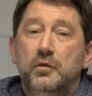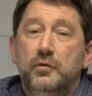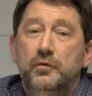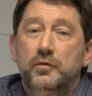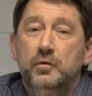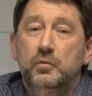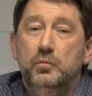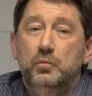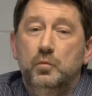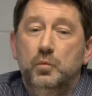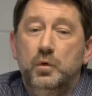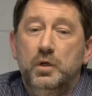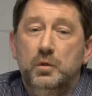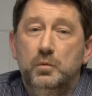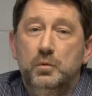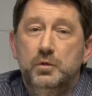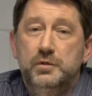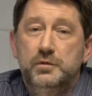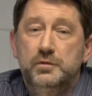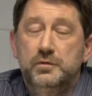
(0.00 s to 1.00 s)
that we
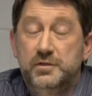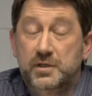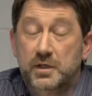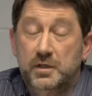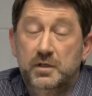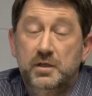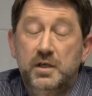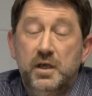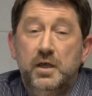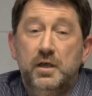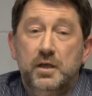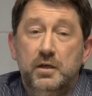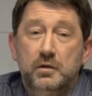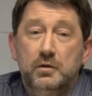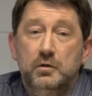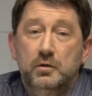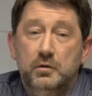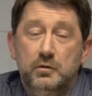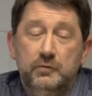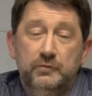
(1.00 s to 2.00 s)
would take care
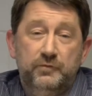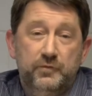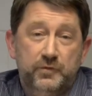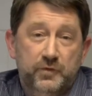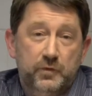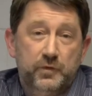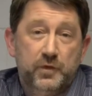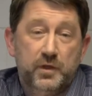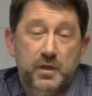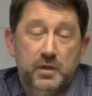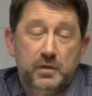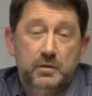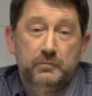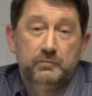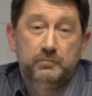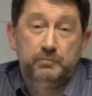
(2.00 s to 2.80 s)
of their